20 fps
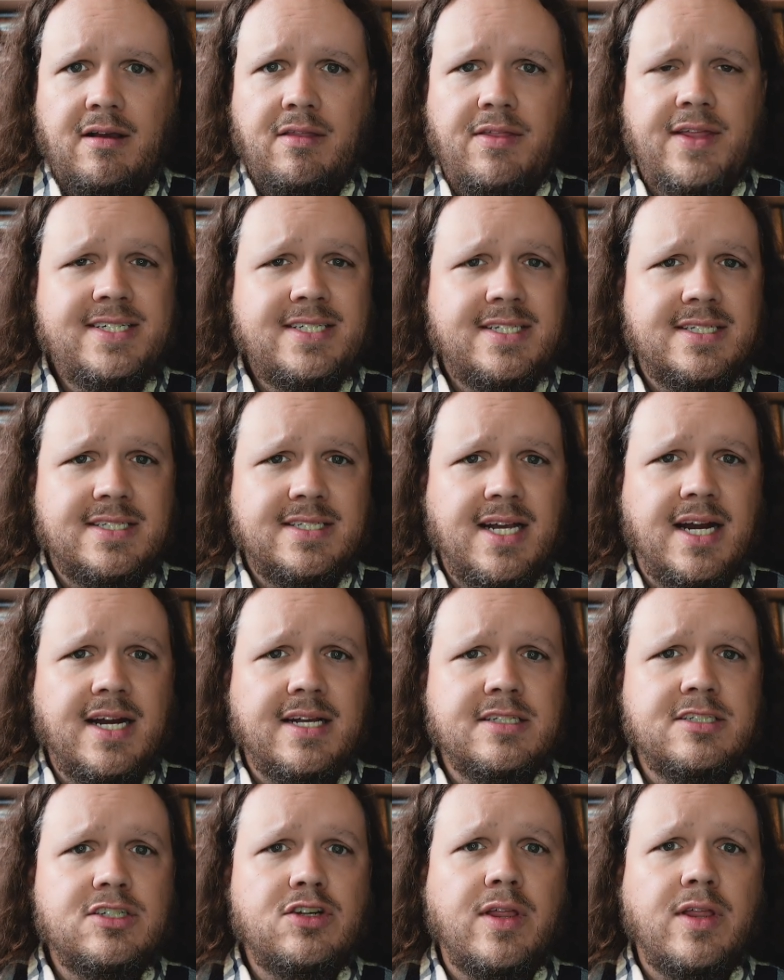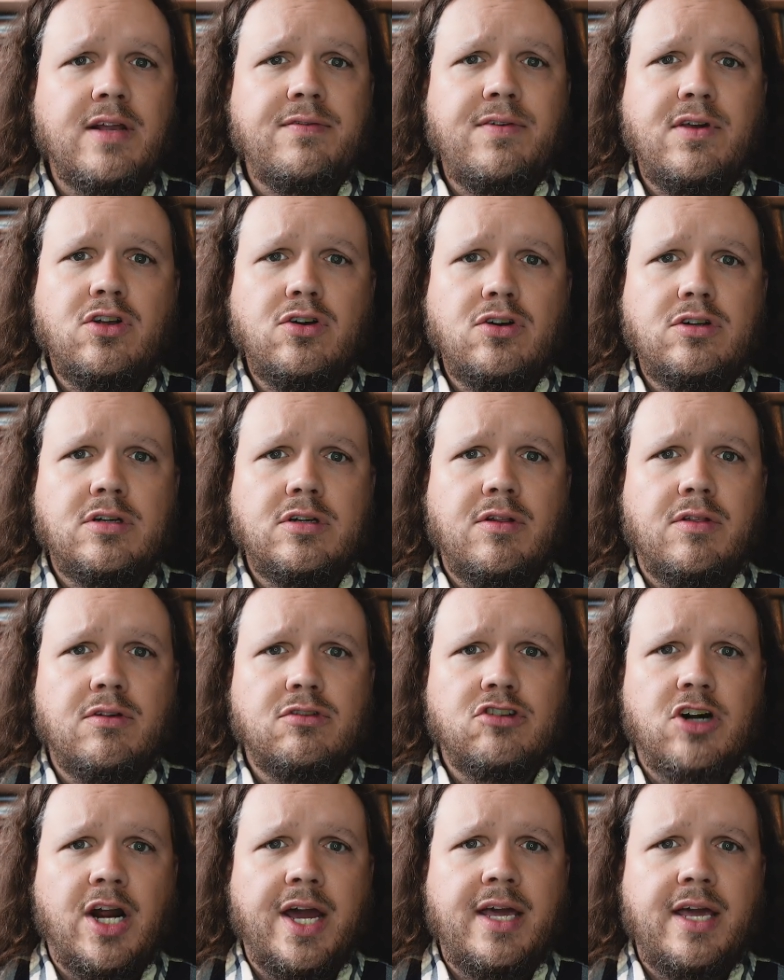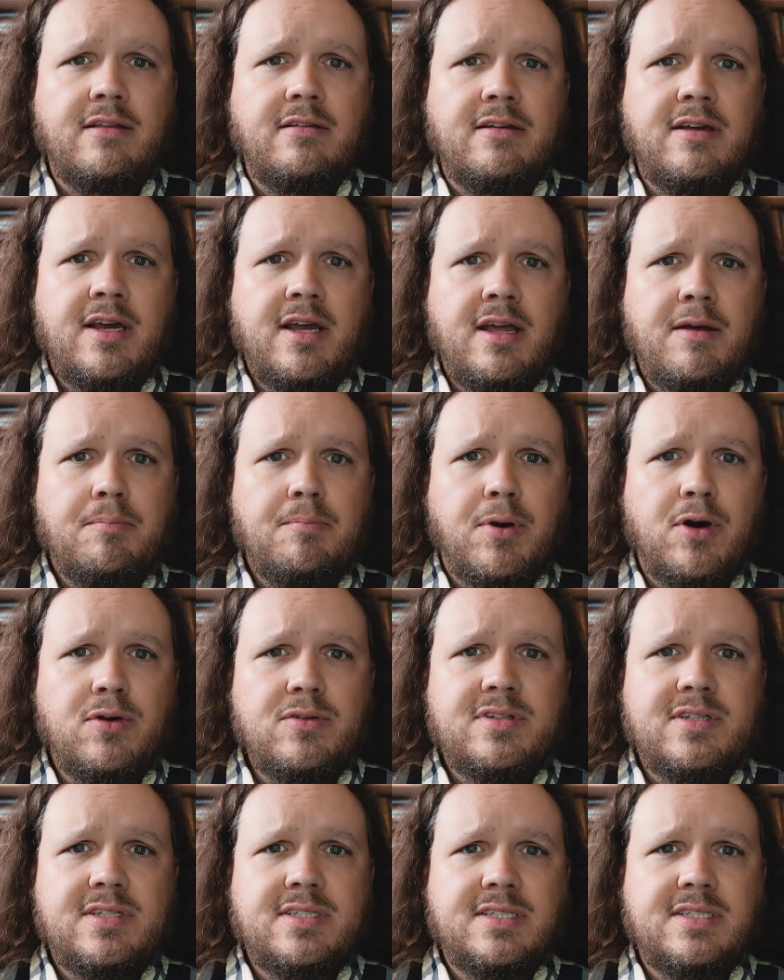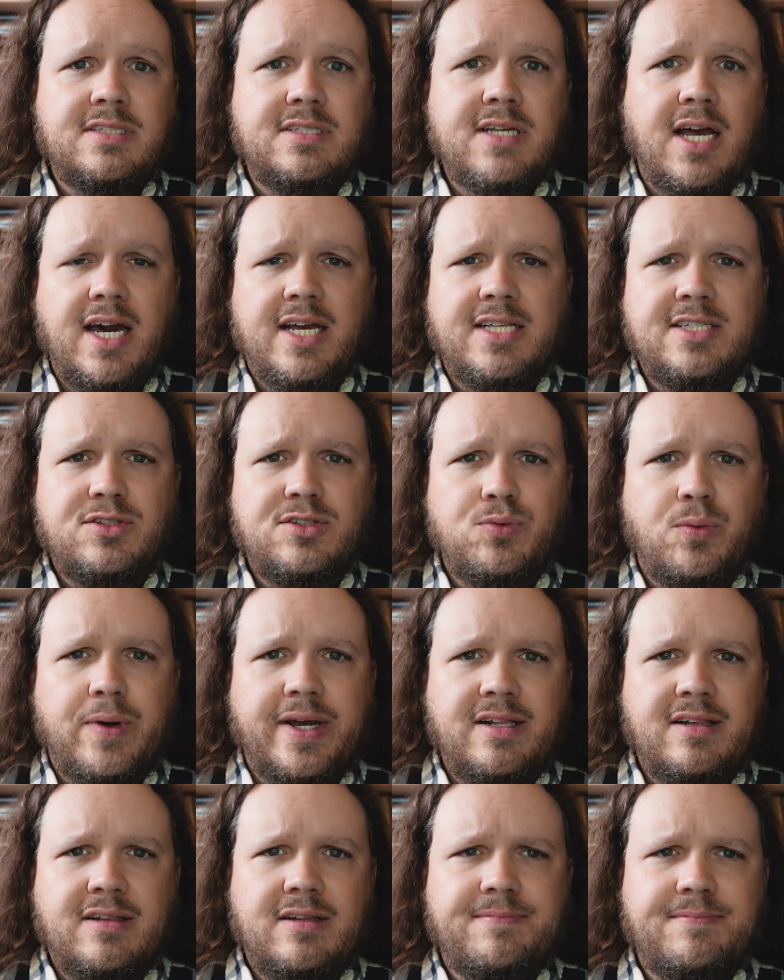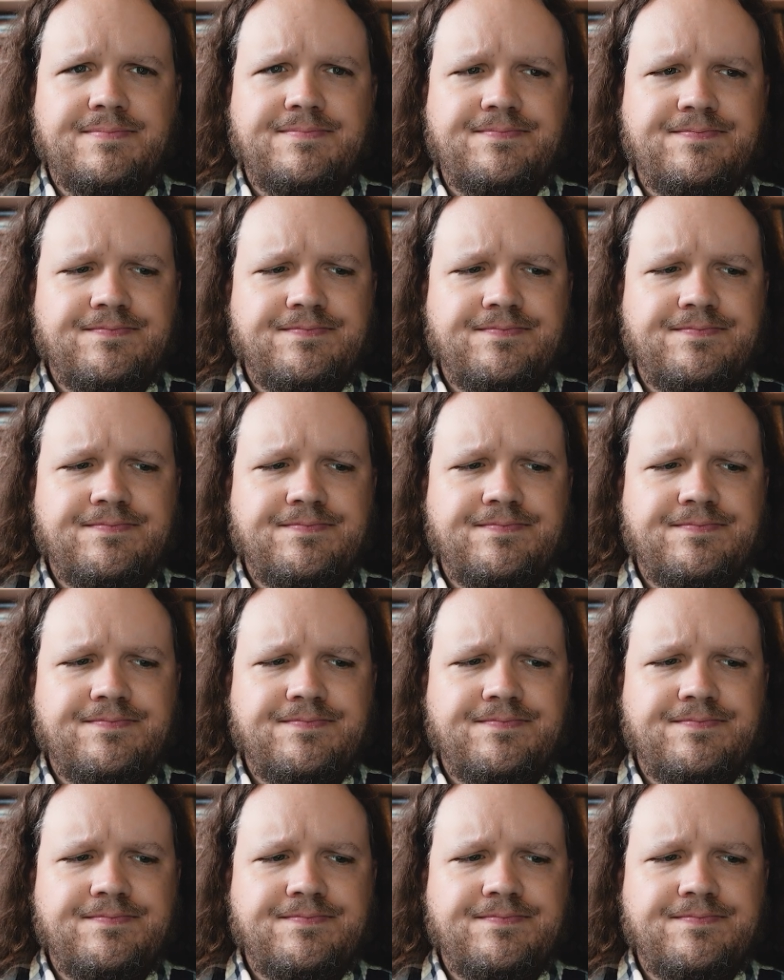This is done so that if you turn to the right, both sides will...